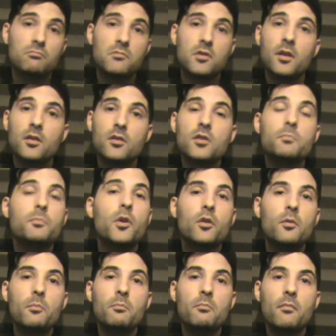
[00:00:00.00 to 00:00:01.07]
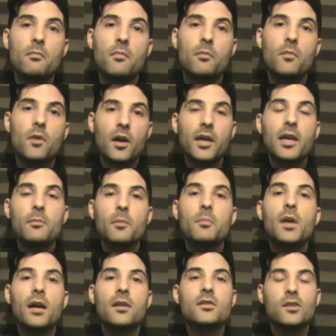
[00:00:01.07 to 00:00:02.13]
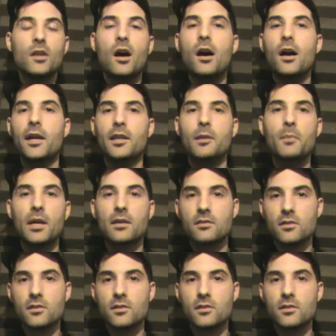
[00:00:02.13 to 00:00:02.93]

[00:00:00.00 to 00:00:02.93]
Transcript: Just keep them nice and high in the mix,